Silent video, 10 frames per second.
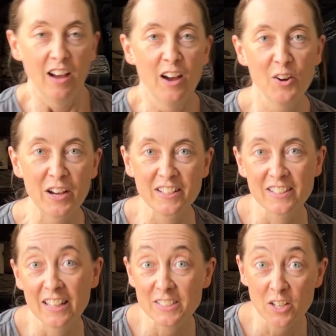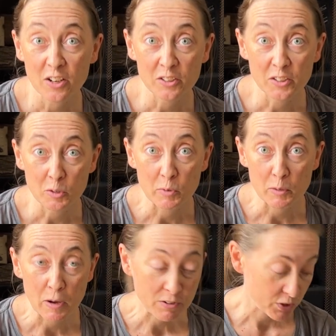All right, let's talk a little bit
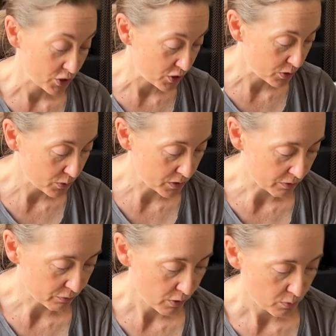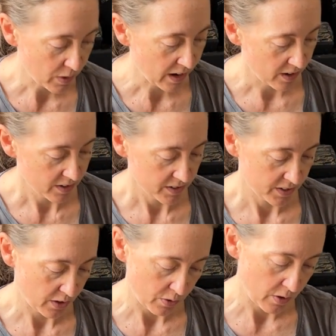about shoes and footwear.
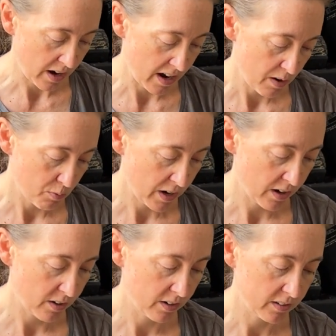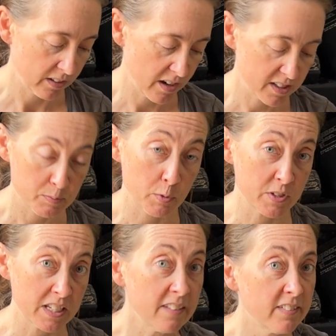So I wear La
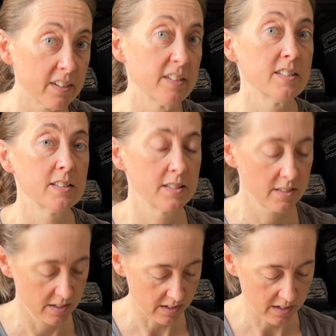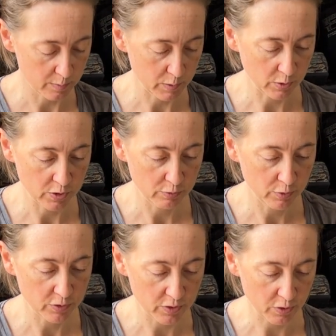Sportivas. Um, they're good for
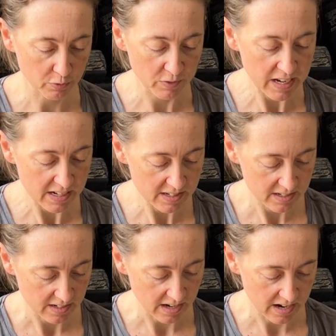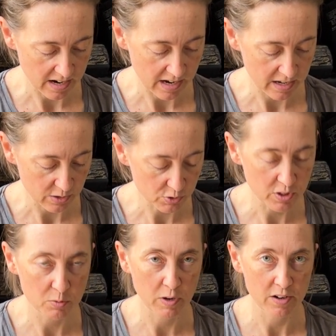thinner feet. I
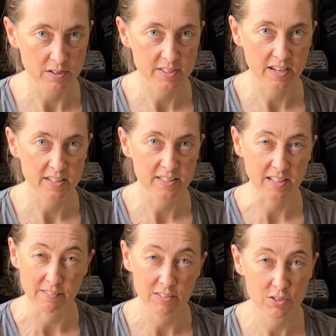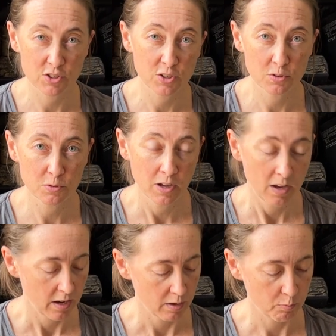usually wear a size seven shoe,
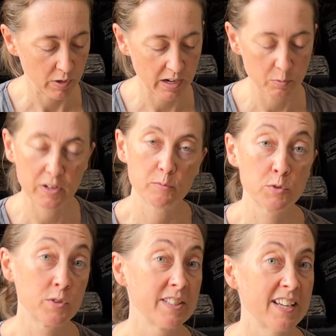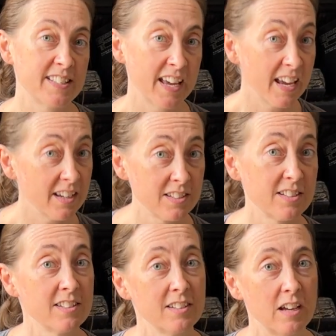but I went up to a size
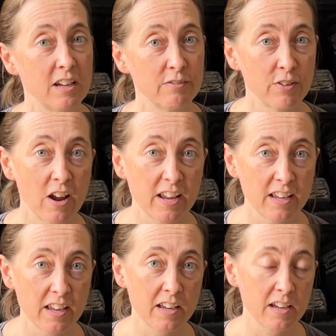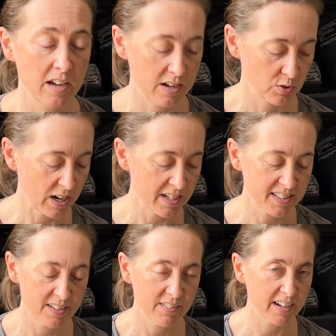eight uh, for hiking. I tried a
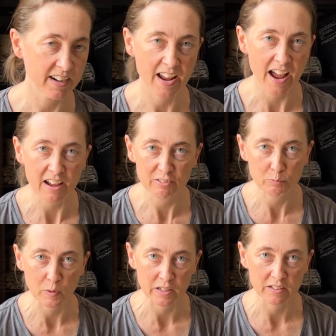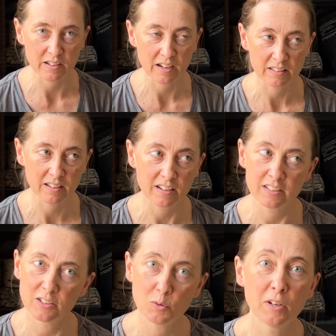seven and a half, but I thought,
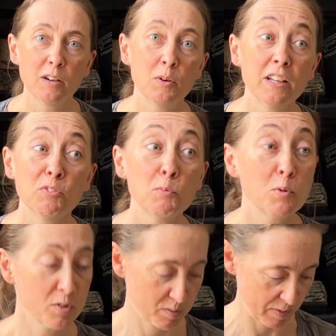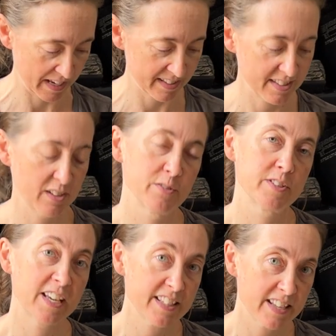you know what, I want even more space. So
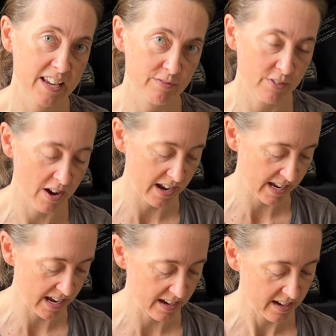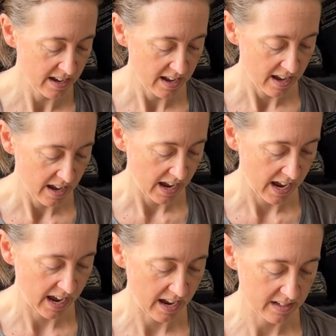size eight for hiking,
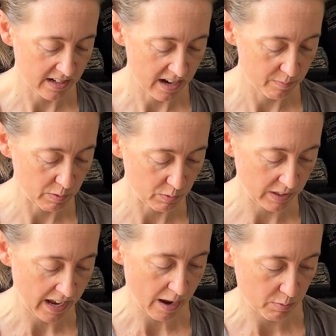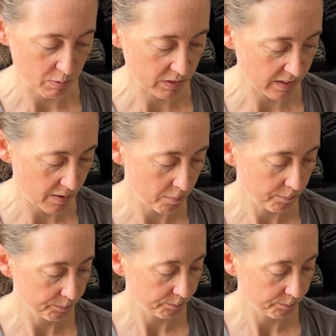and I've been really happy with them.